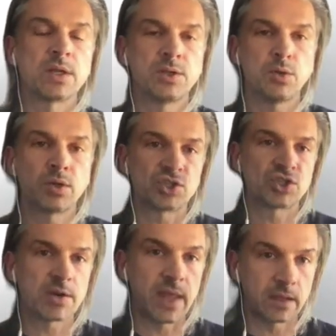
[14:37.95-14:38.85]
you can
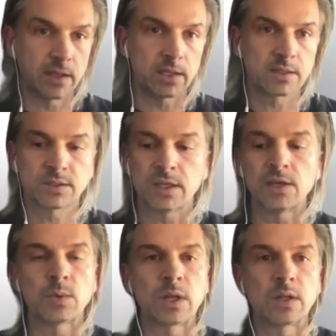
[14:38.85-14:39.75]
share that link to
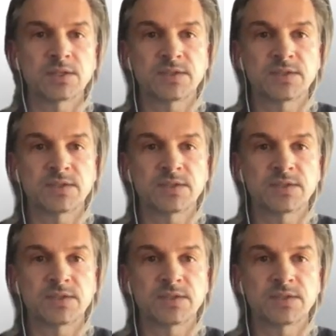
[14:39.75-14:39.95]
anyone else.